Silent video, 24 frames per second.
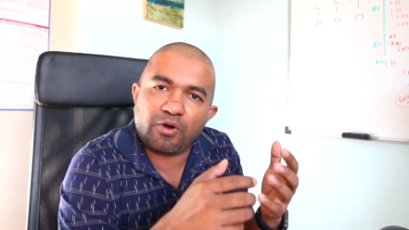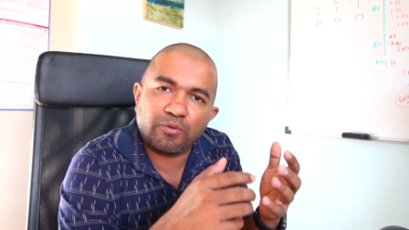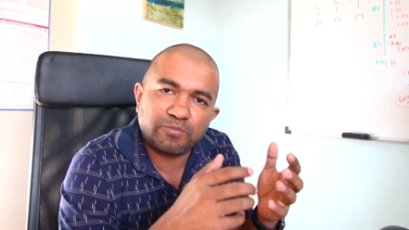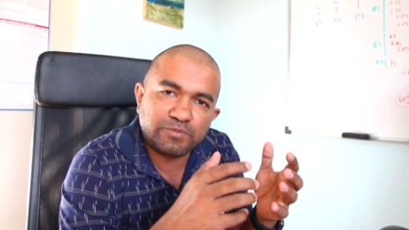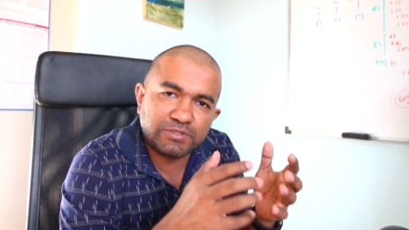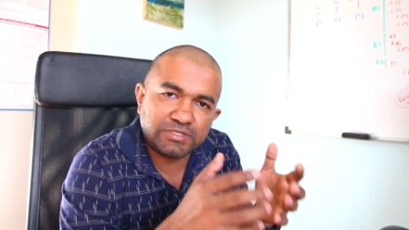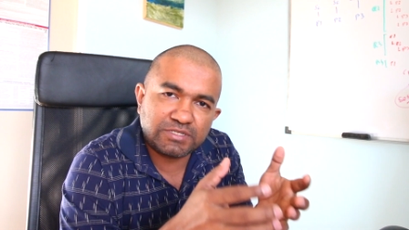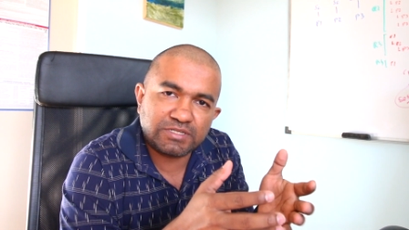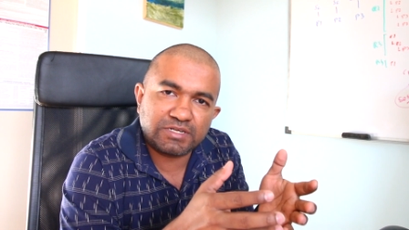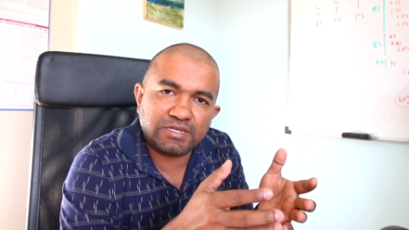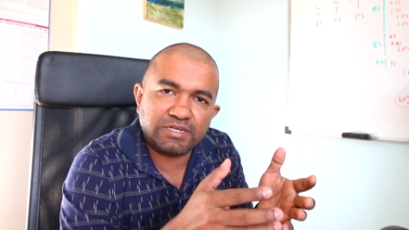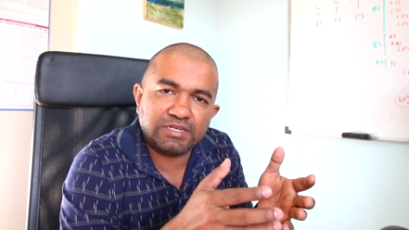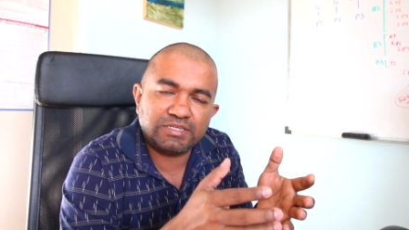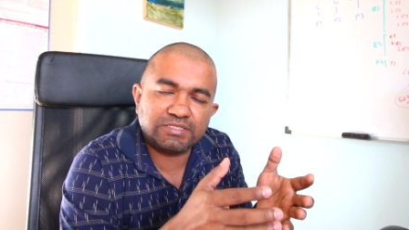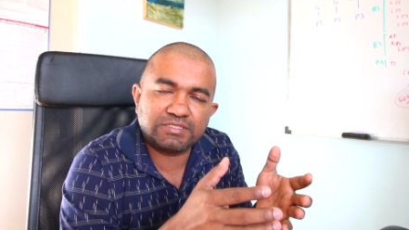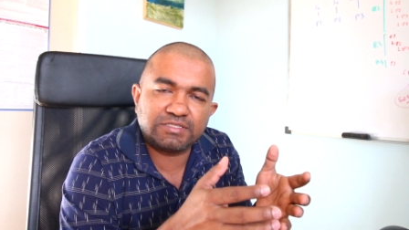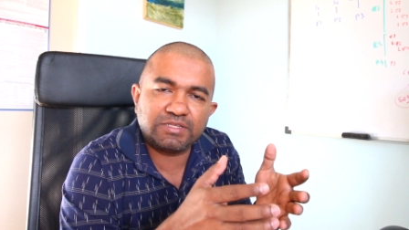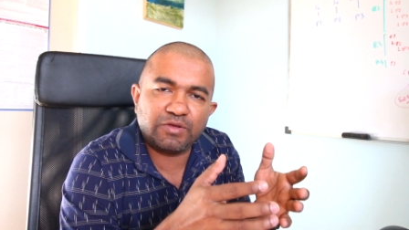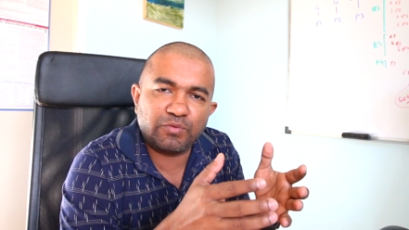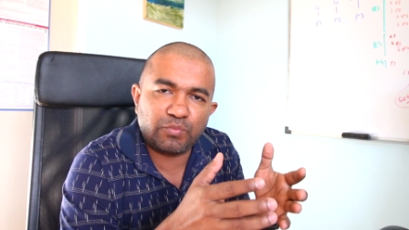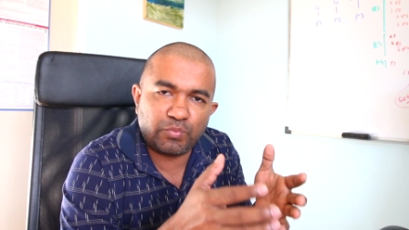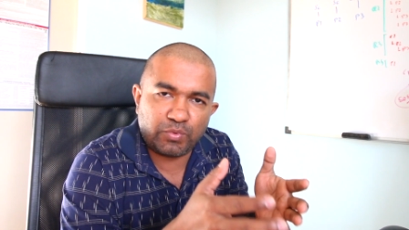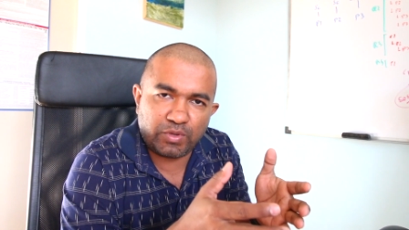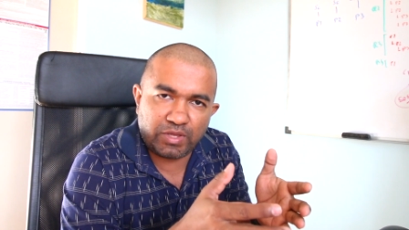optional is
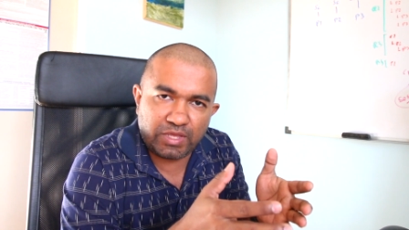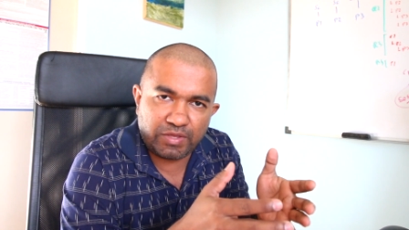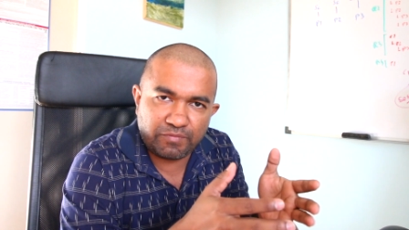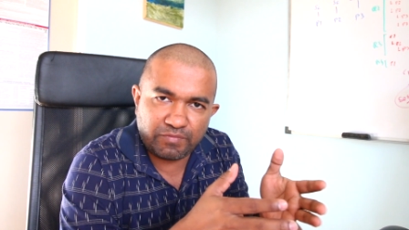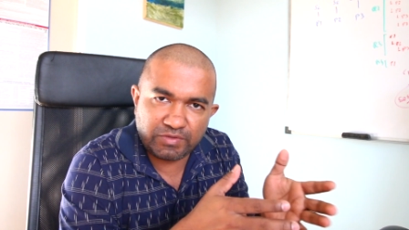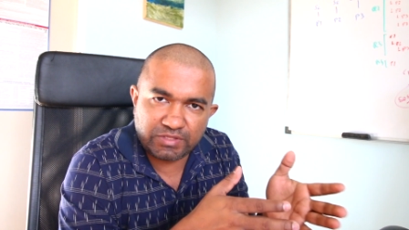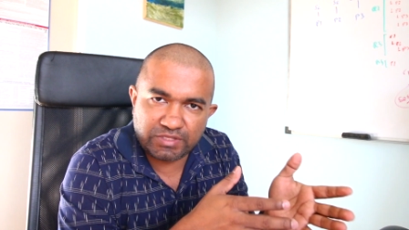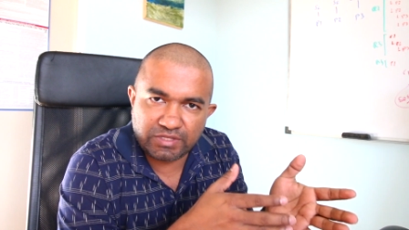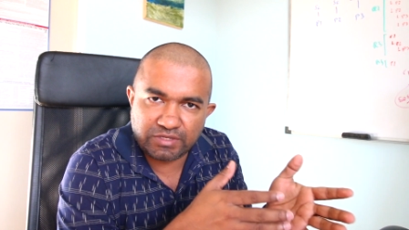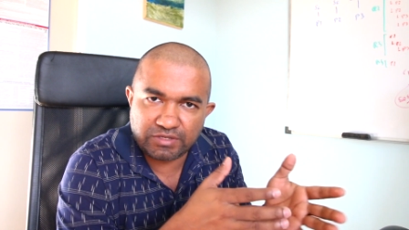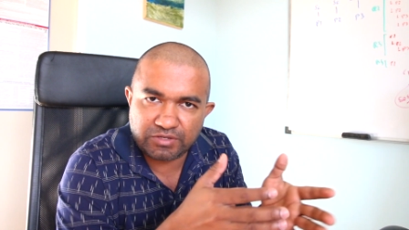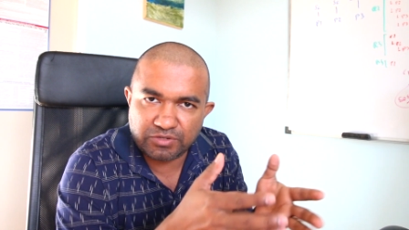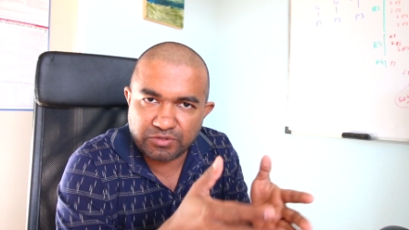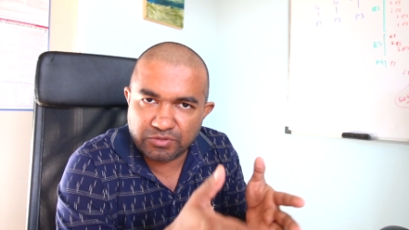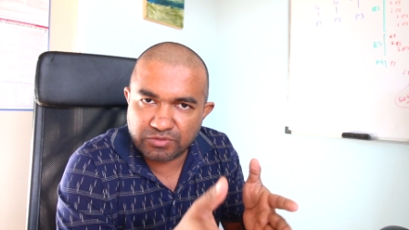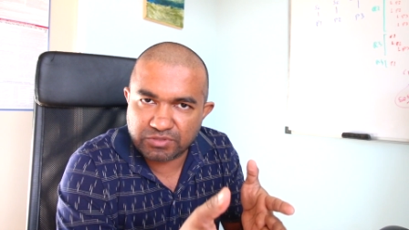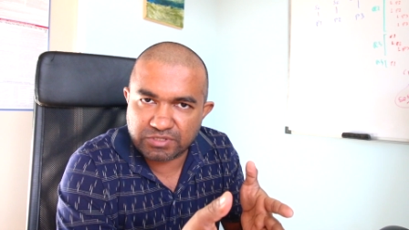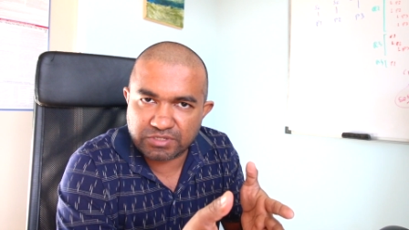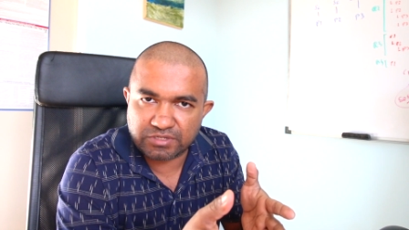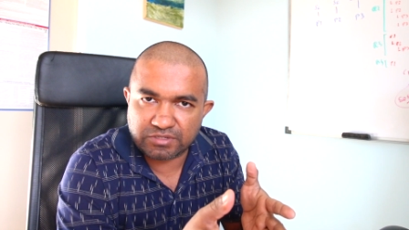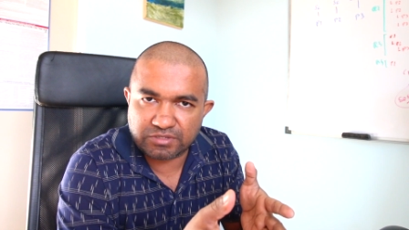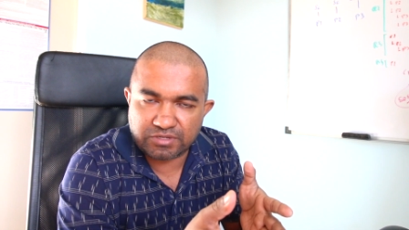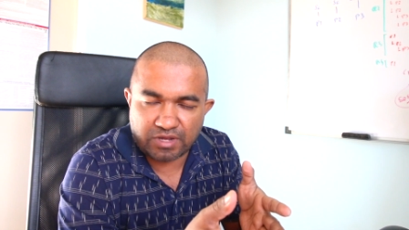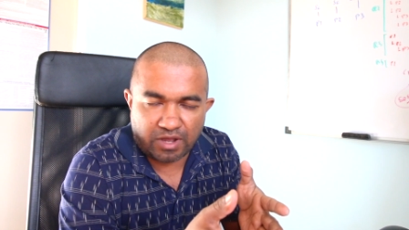the way with
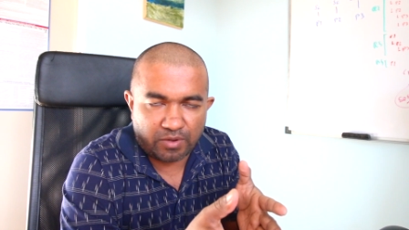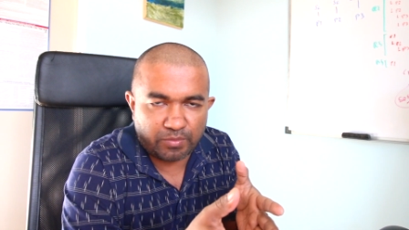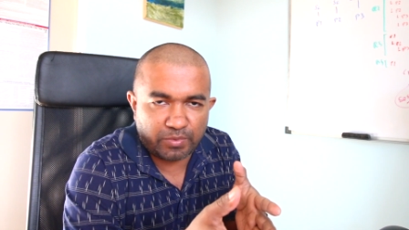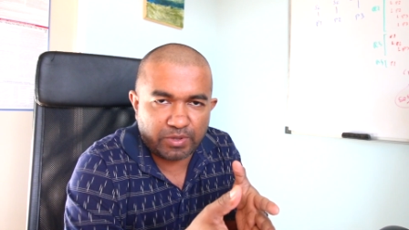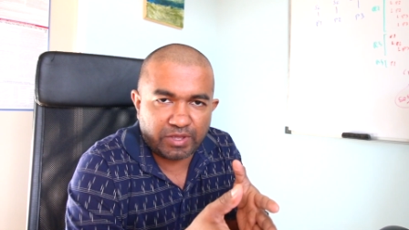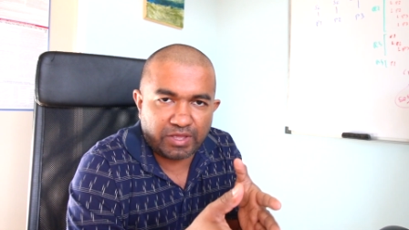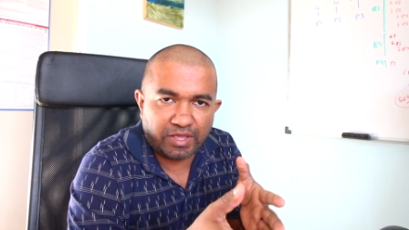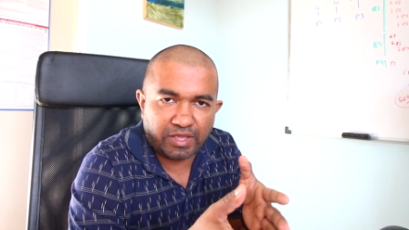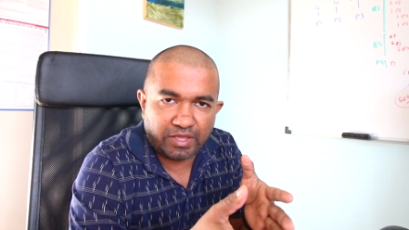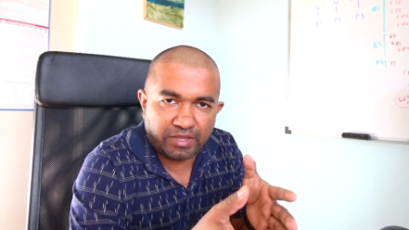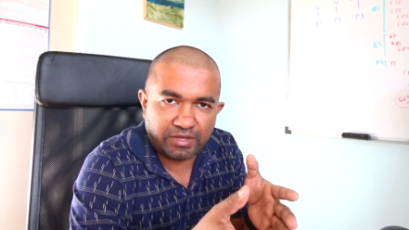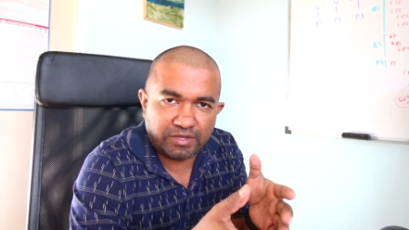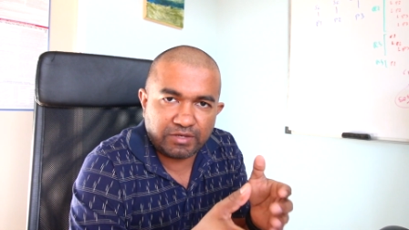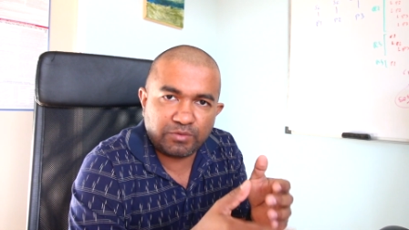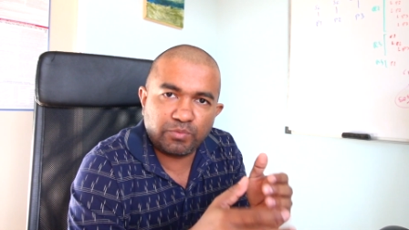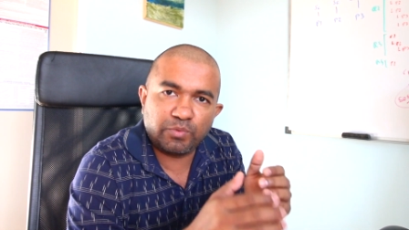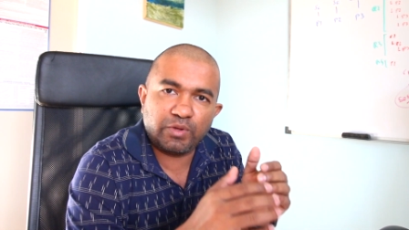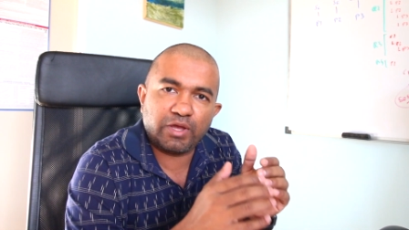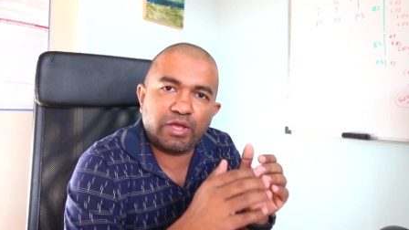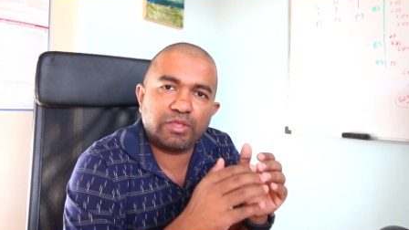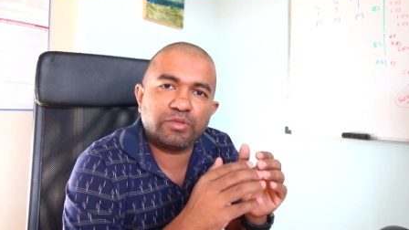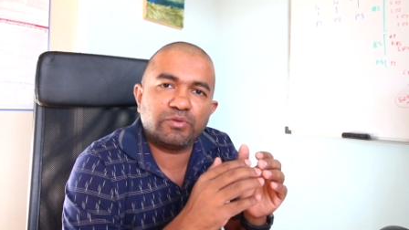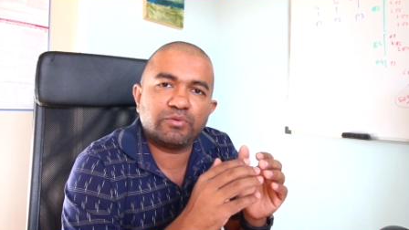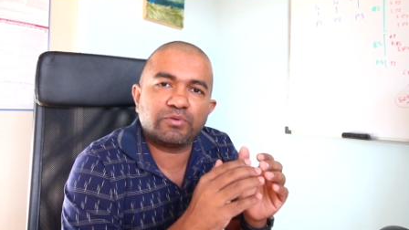introducing Java 8
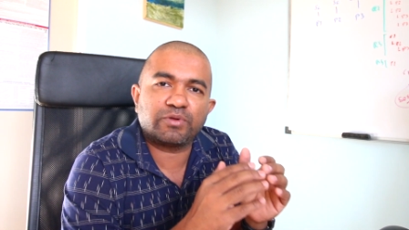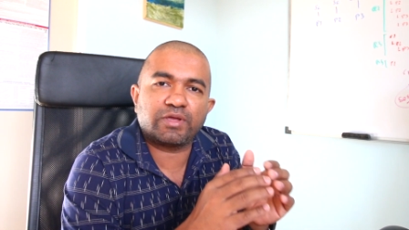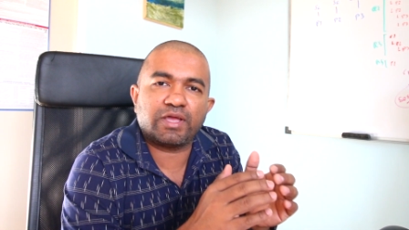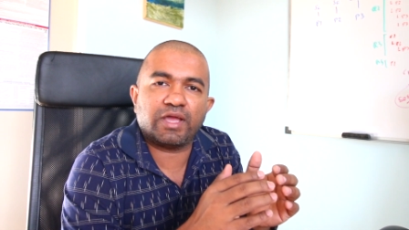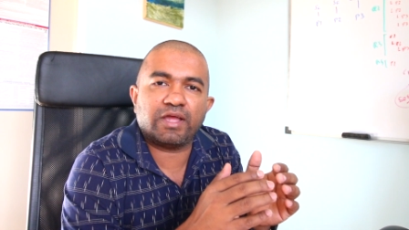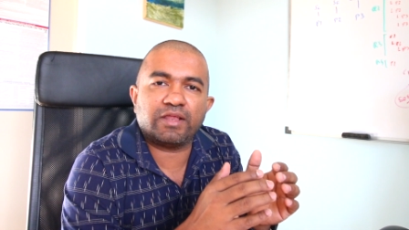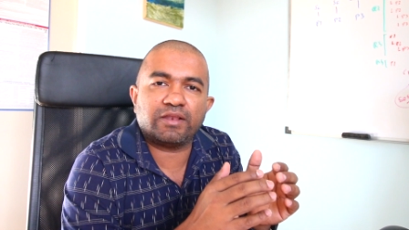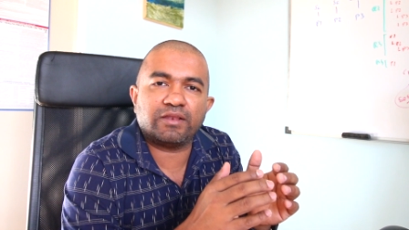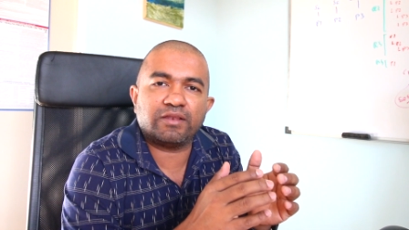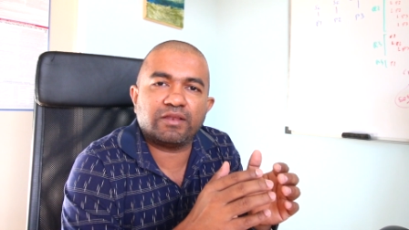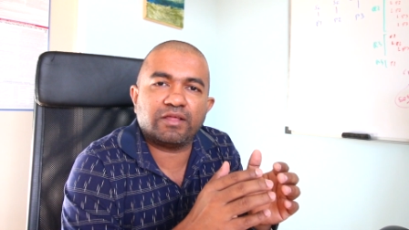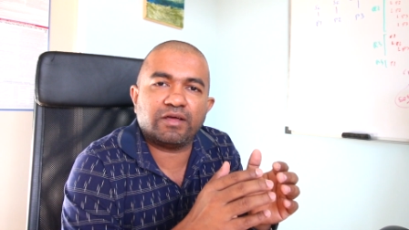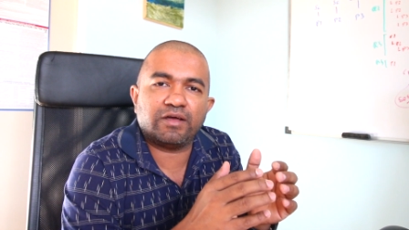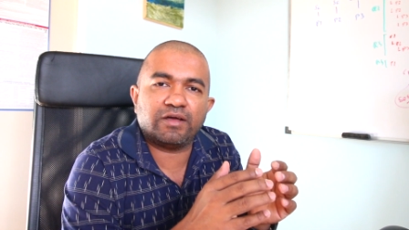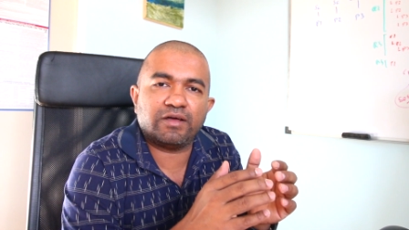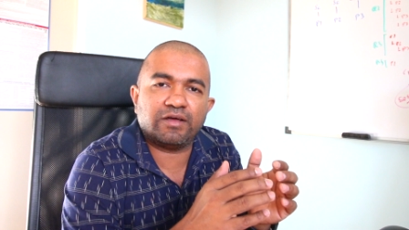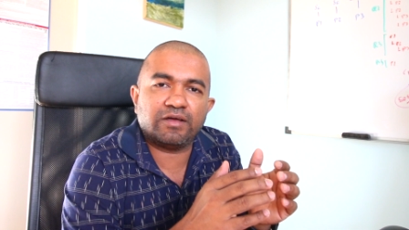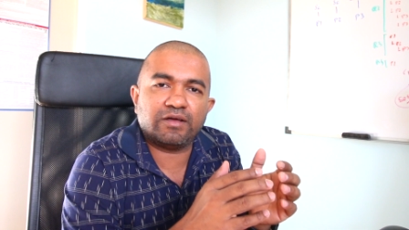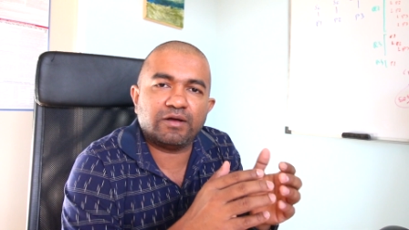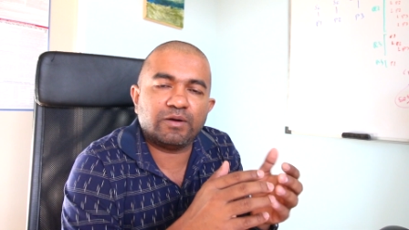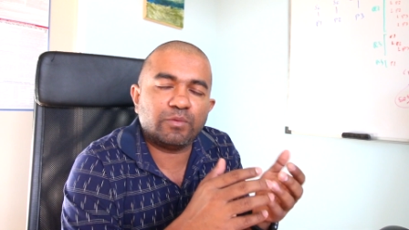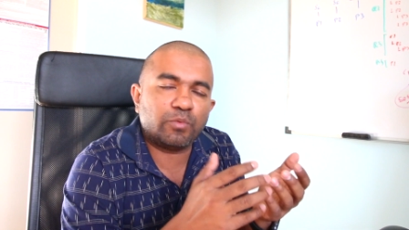where you can uh,